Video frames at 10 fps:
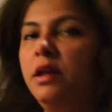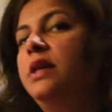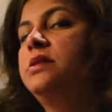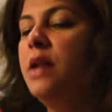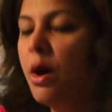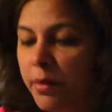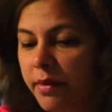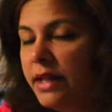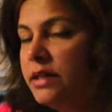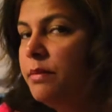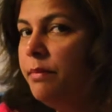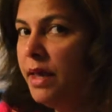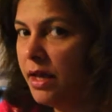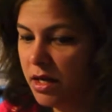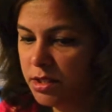so now we're ready to
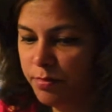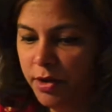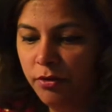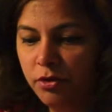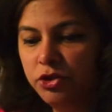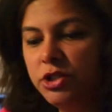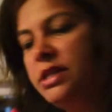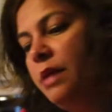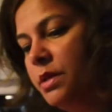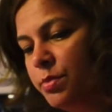make our spring rolls. Just keep the